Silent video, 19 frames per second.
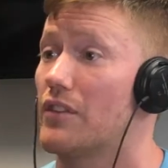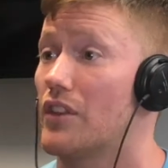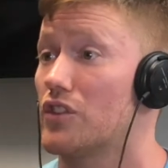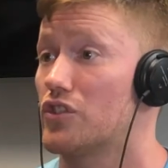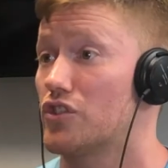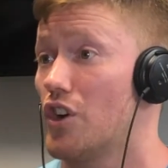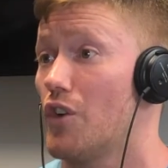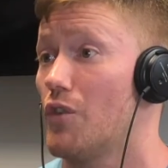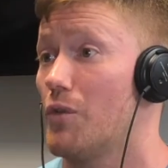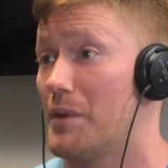the
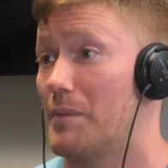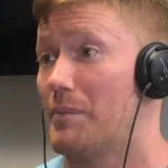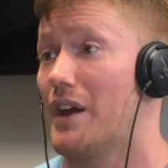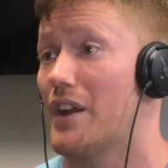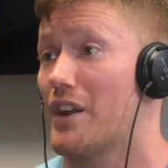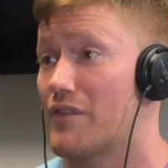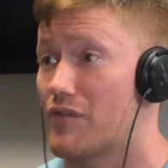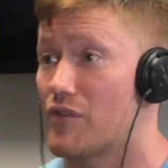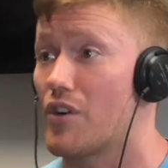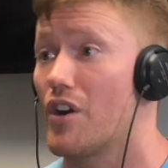show would be better
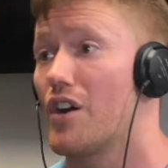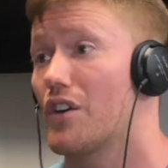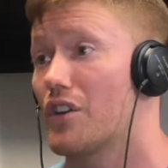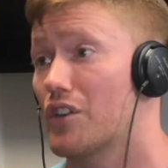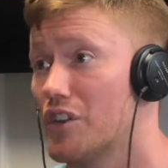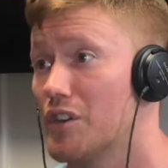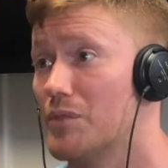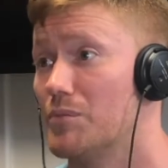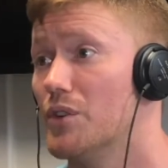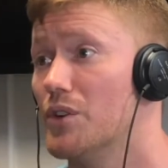if we're all in a
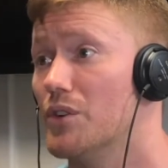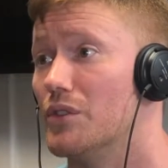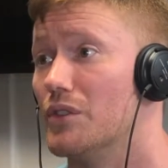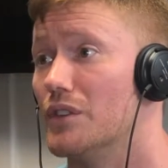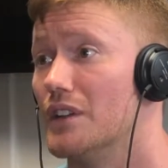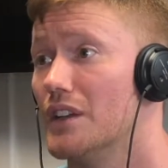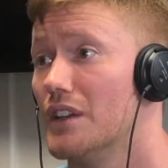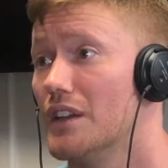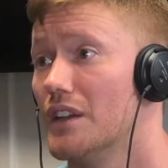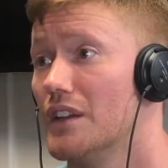good mood,
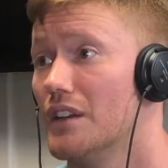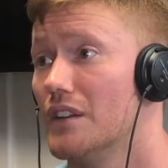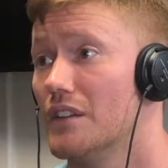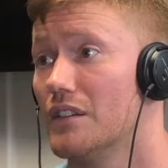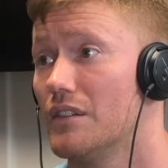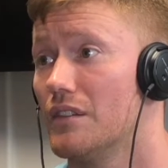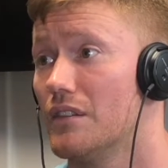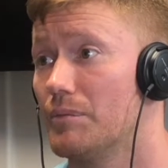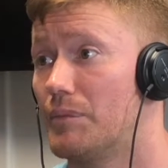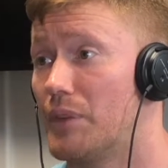
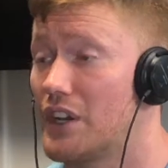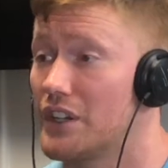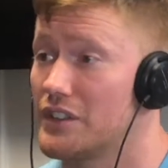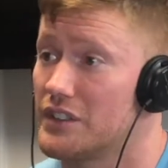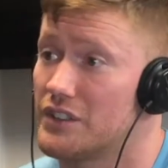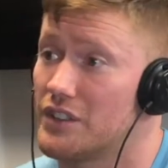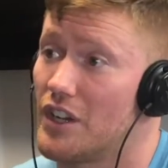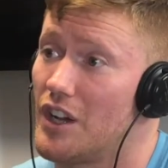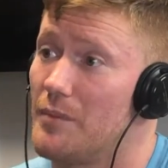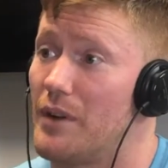because
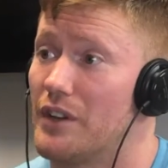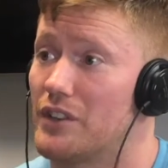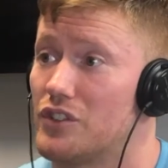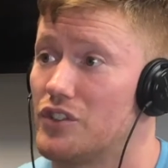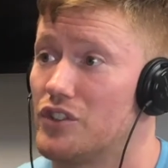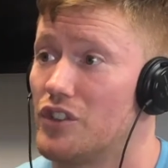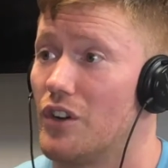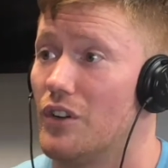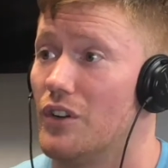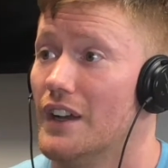it's all about the
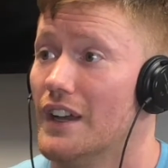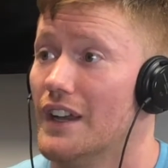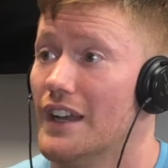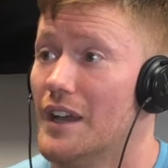show.